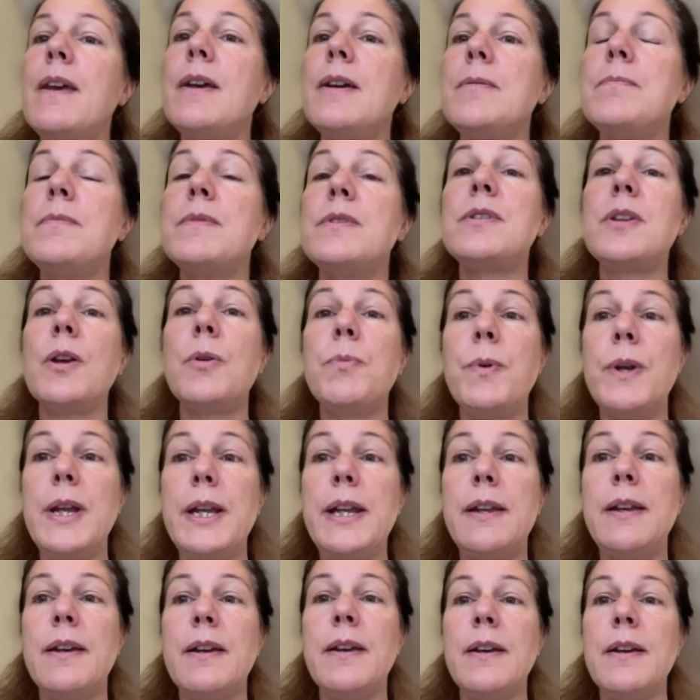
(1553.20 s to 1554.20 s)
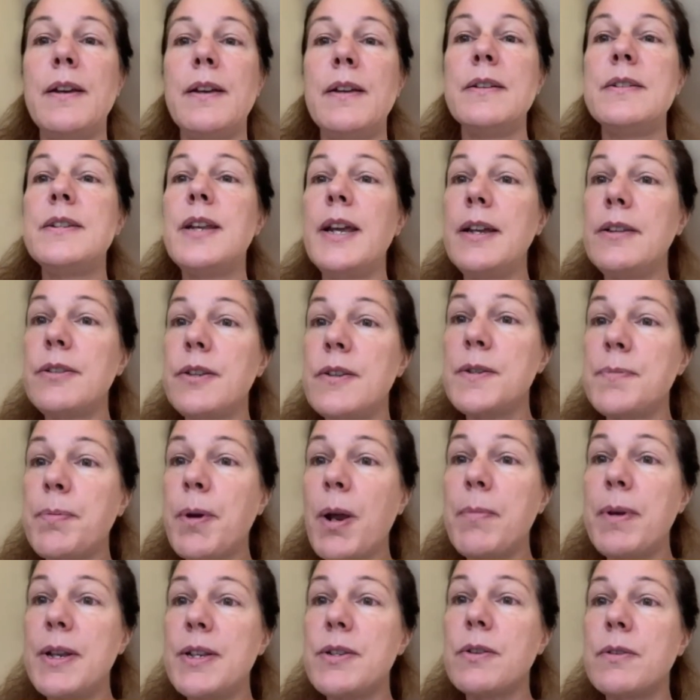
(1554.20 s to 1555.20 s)
Um, so we take those
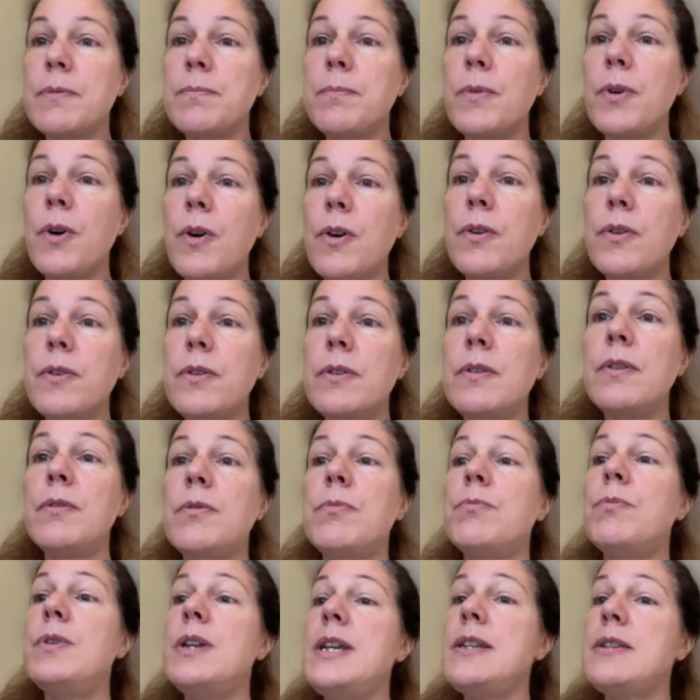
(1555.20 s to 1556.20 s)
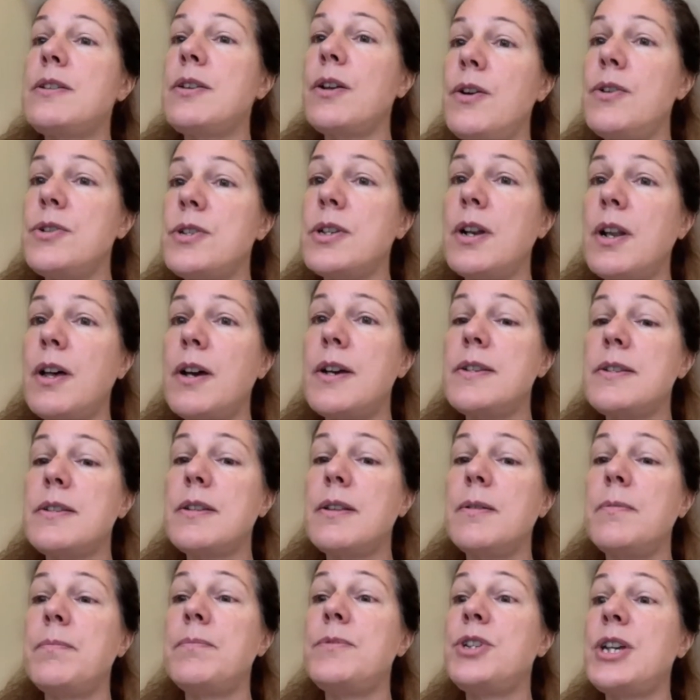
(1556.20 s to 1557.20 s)
primates on, on re
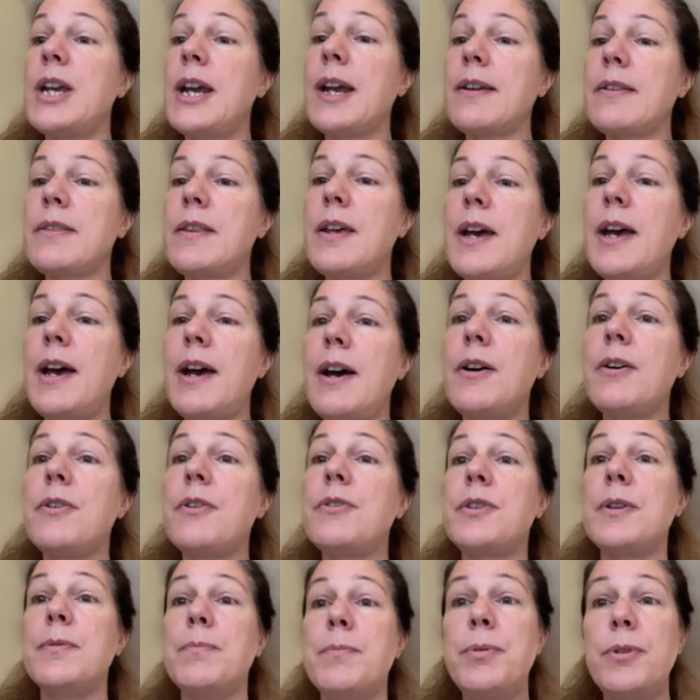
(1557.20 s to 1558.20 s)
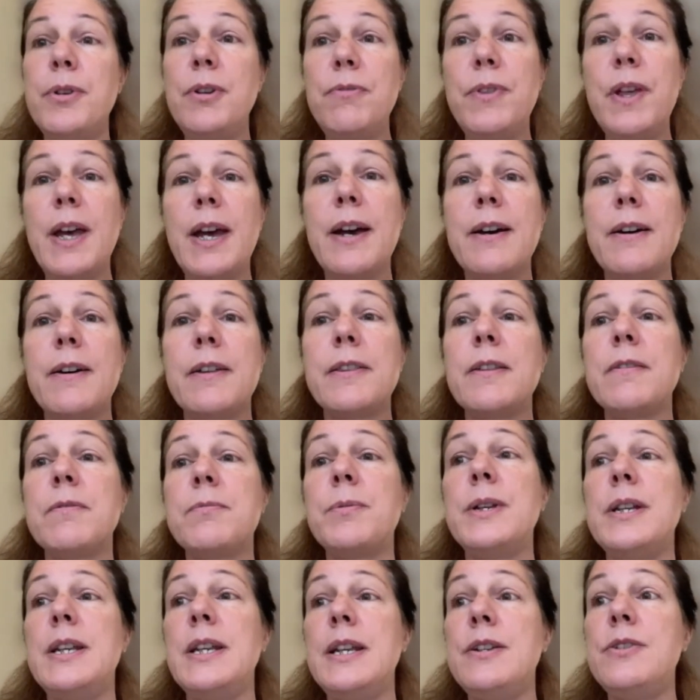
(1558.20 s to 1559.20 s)
socialize them, check their health, improve their health
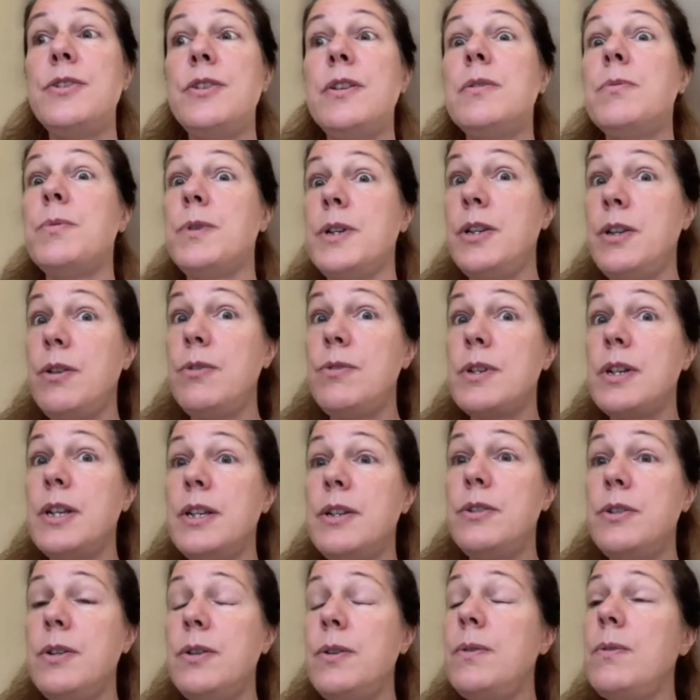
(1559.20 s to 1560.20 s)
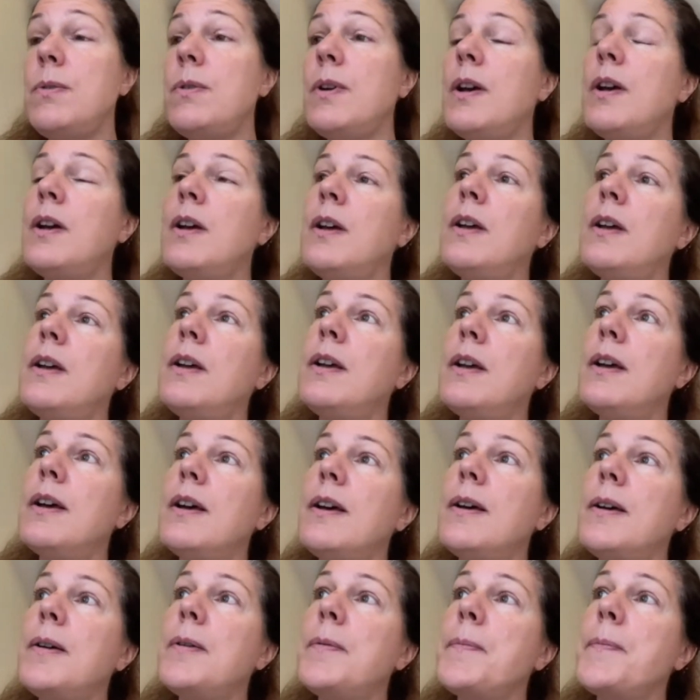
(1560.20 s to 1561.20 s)
if we need to. We usually do.
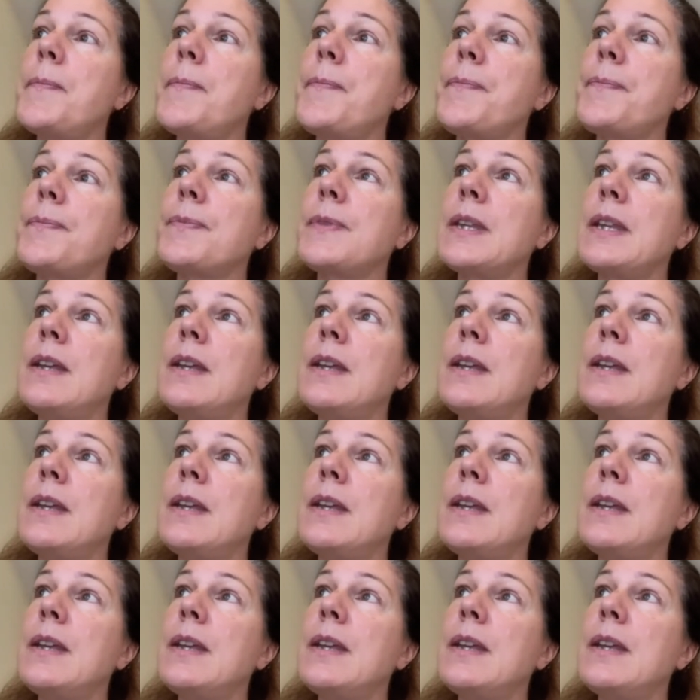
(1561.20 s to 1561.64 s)
Um,